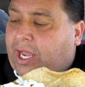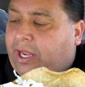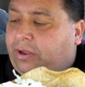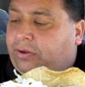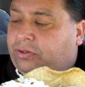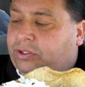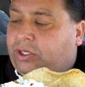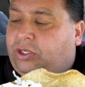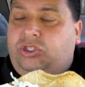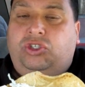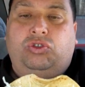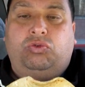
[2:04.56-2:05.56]
tacos
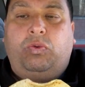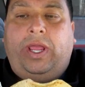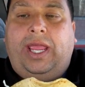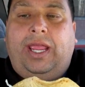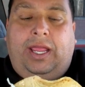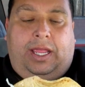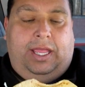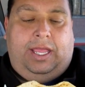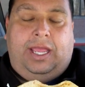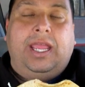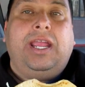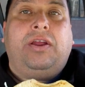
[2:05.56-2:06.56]
swing
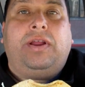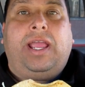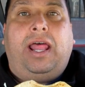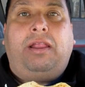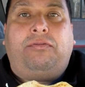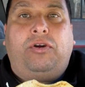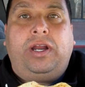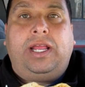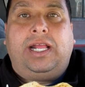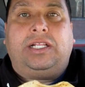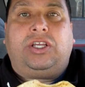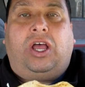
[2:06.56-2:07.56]
here in California,
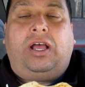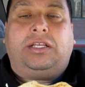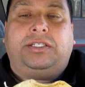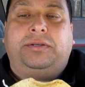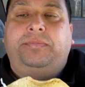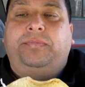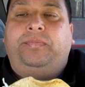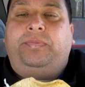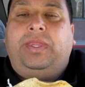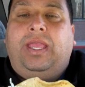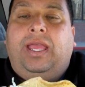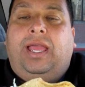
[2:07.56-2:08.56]
and it's awesome.
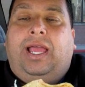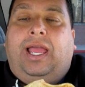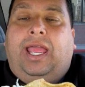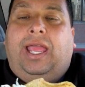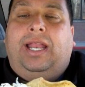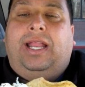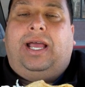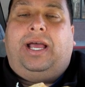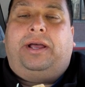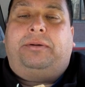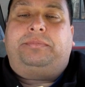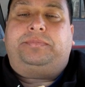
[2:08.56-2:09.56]
And look
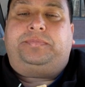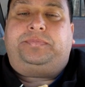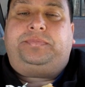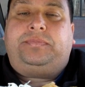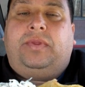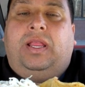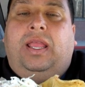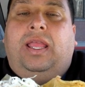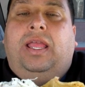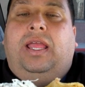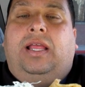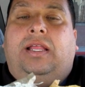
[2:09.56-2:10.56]

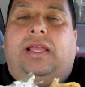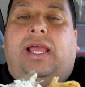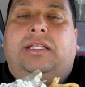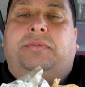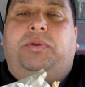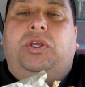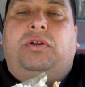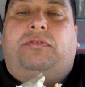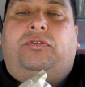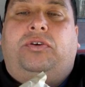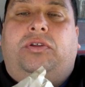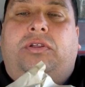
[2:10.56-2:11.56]
at that, it's
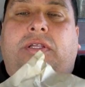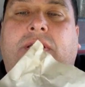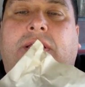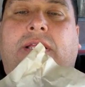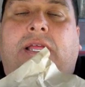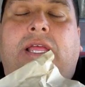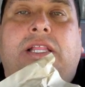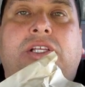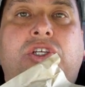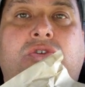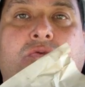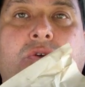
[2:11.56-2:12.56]
beautiful.
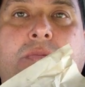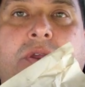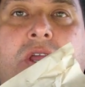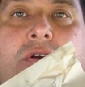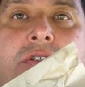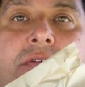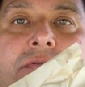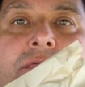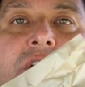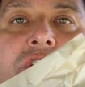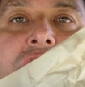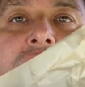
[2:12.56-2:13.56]
This is Rubio's
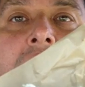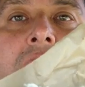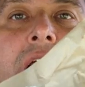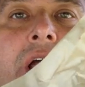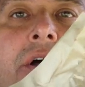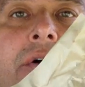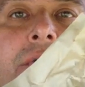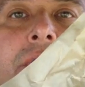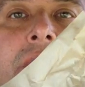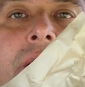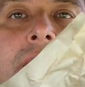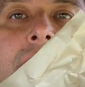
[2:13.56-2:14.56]
Fish Taco.
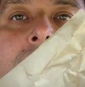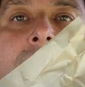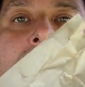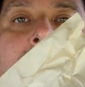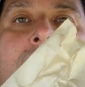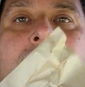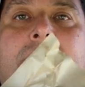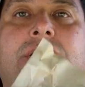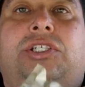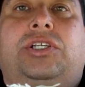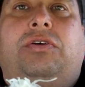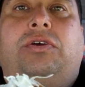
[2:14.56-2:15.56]
It
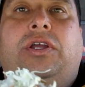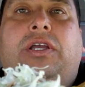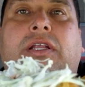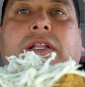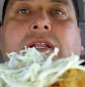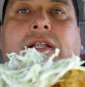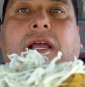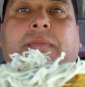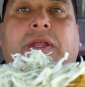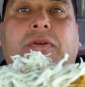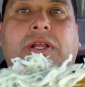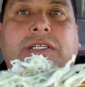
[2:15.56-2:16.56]
is so good. I
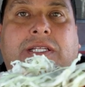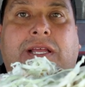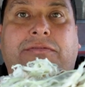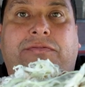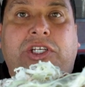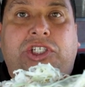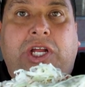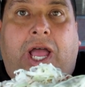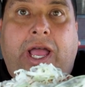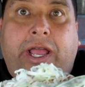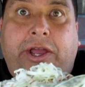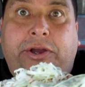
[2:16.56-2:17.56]
mean, who doesn't love fish
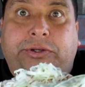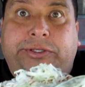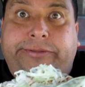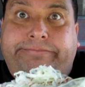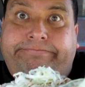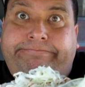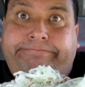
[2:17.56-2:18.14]
tacos?